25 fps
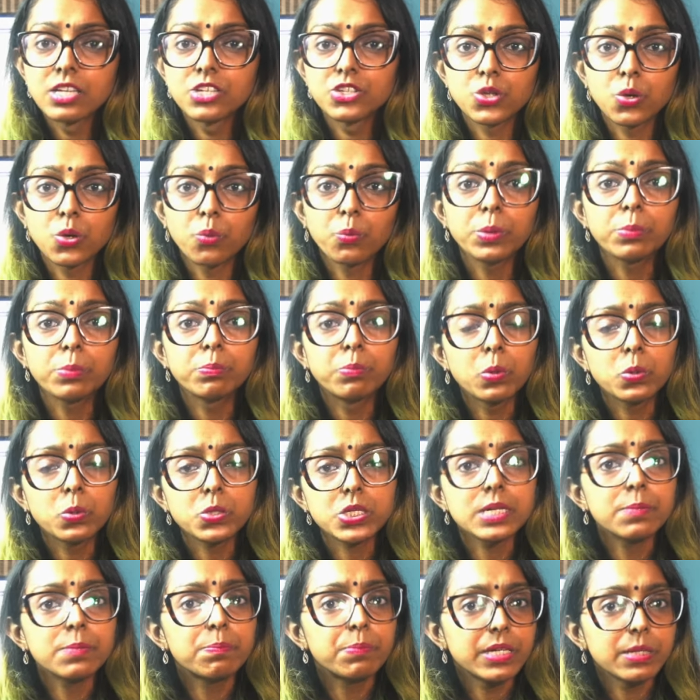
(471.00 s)
So we booked
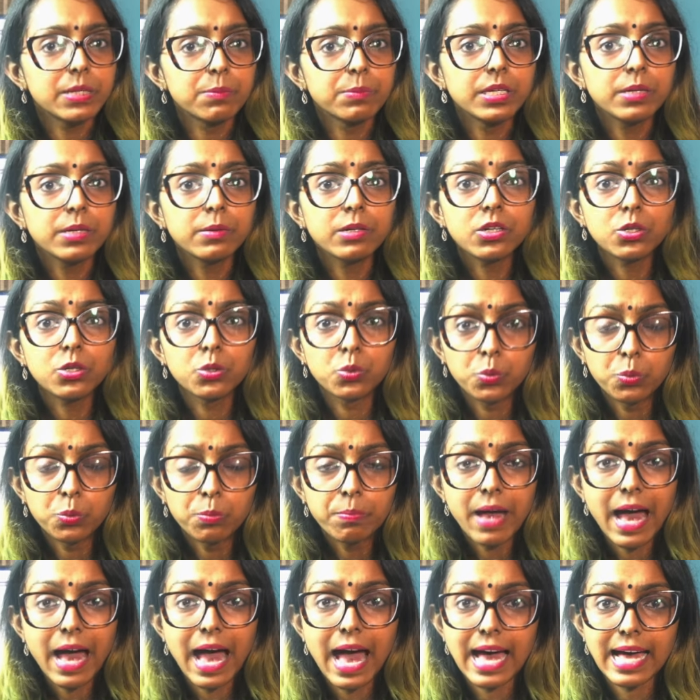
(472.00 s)
a premier room
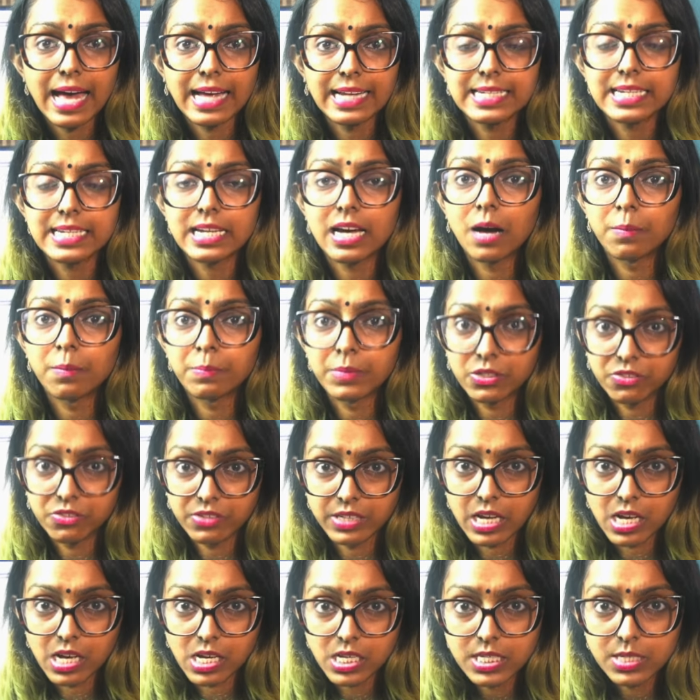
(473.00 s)
at
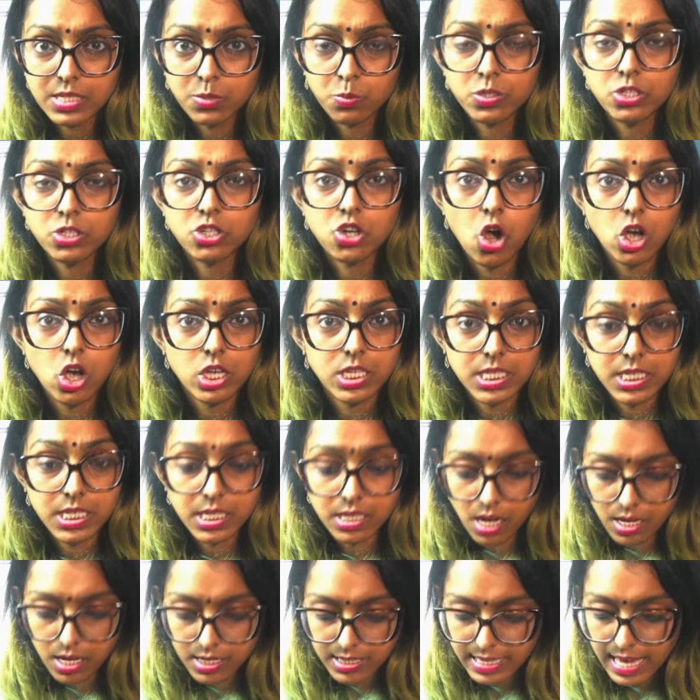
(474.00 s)
Amarvilas, which costed
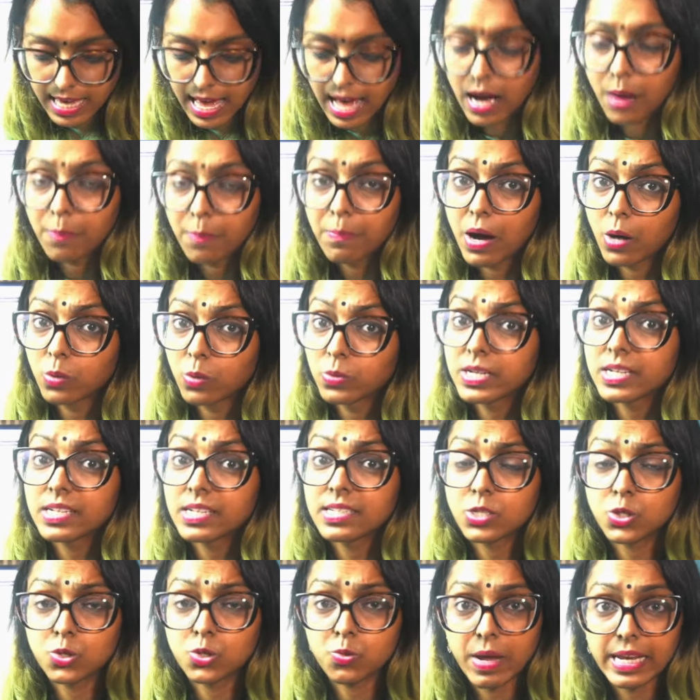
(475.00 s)
us about
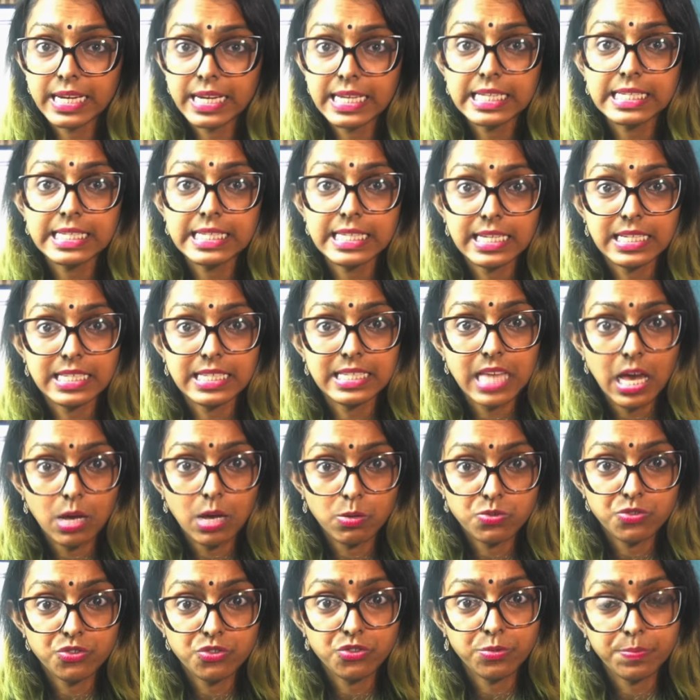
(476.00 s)

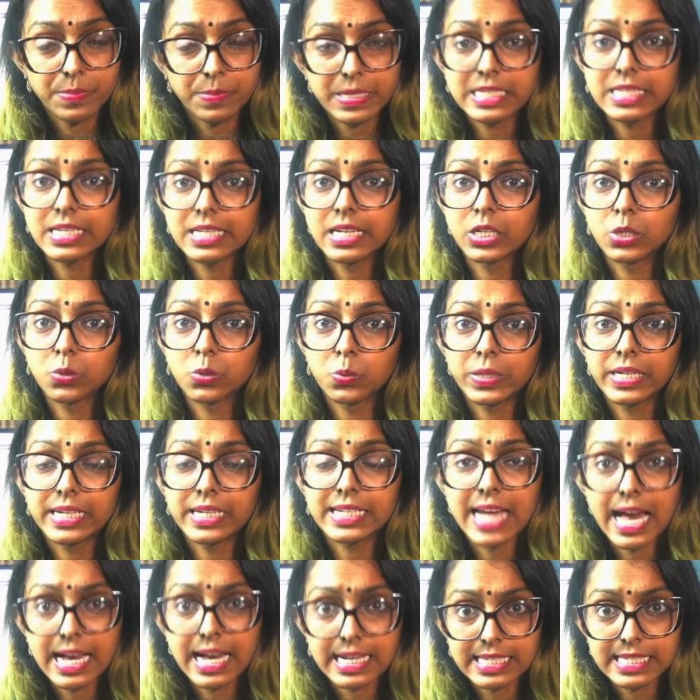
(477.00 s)
26,000 rupees including
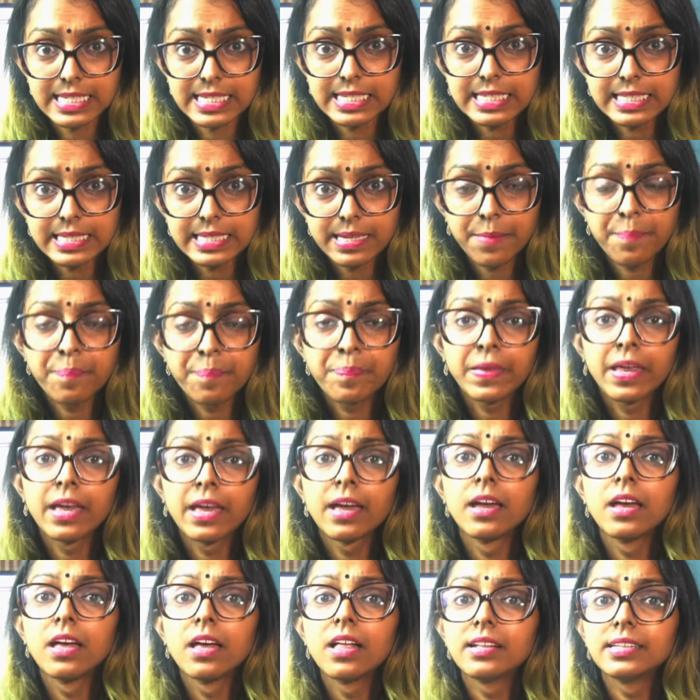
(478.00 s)
taxes.
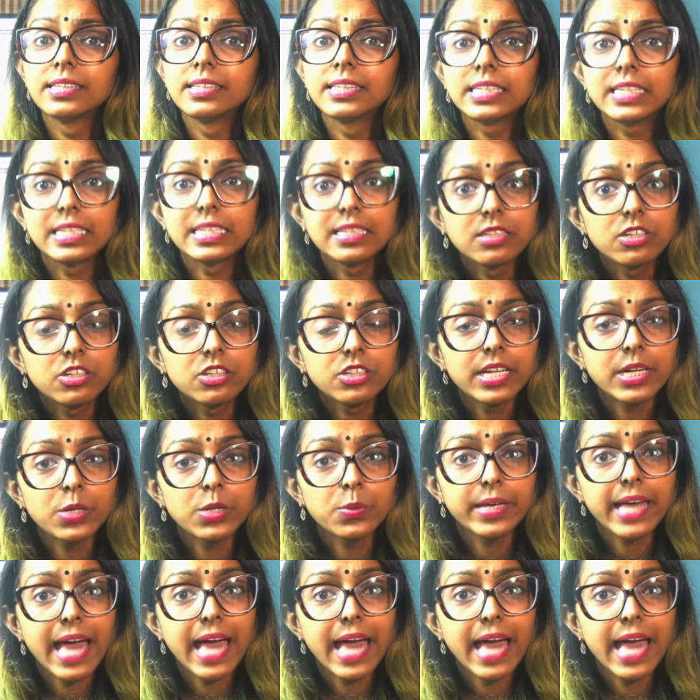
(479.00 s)
The dinner that we